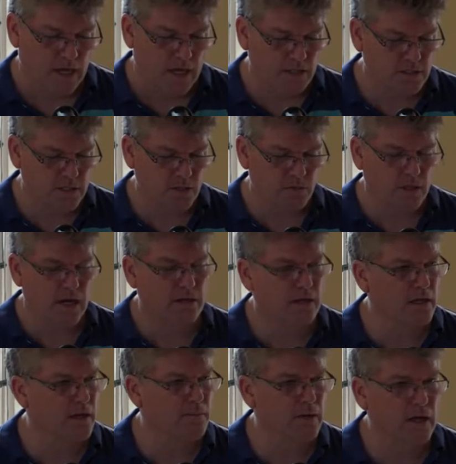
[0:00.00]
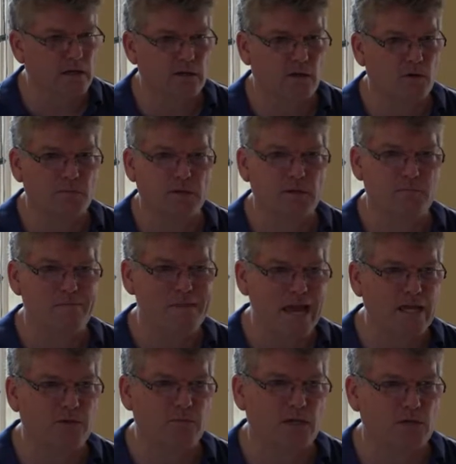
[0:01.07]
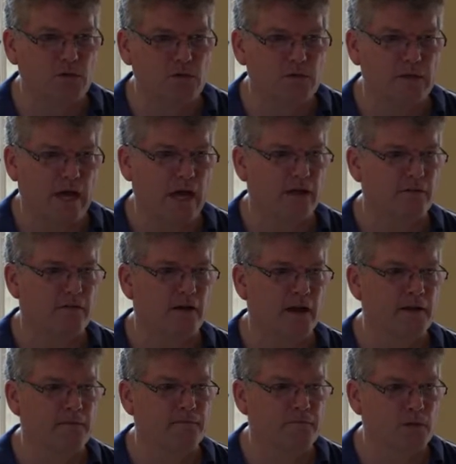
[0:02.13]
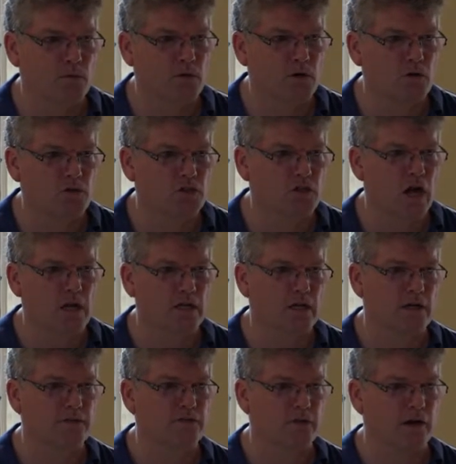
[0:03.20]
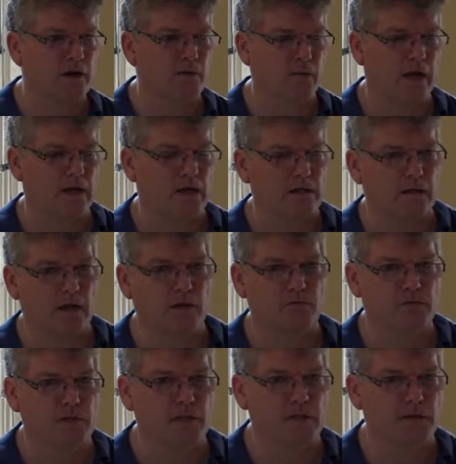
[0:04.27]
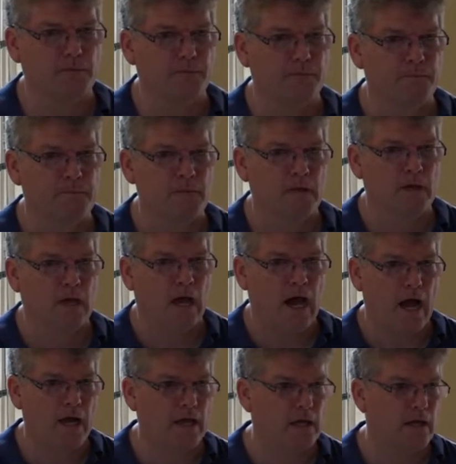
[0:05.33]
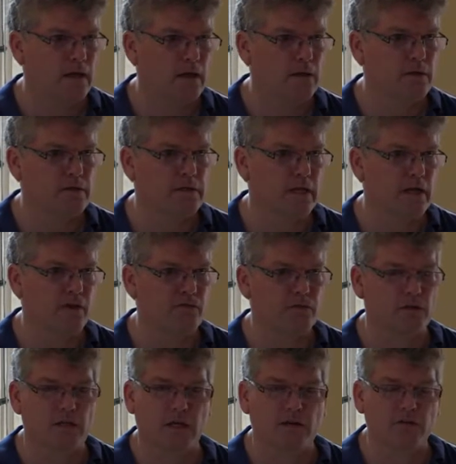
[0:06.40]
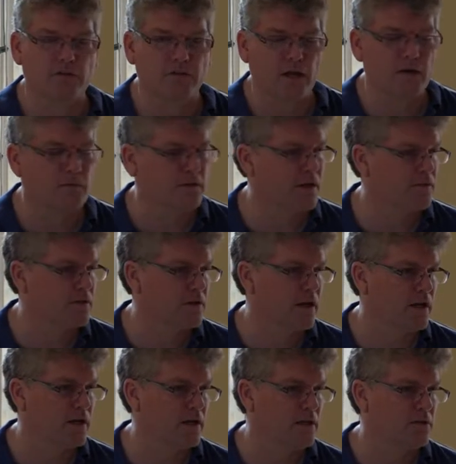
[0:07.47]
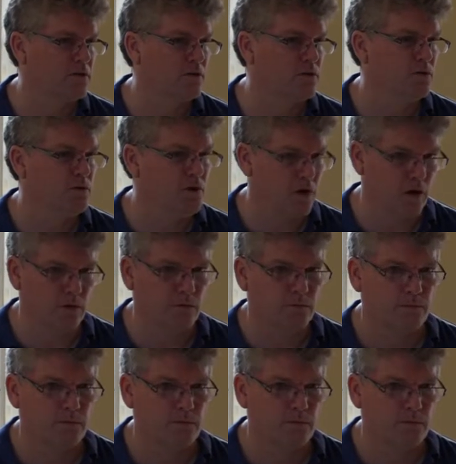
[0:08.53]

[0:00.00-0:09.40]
And see, when I think about it, nobody made me do that, right? There were no shotguns at our wedding, thankfully. I, did I fully understand what I was getting into? No.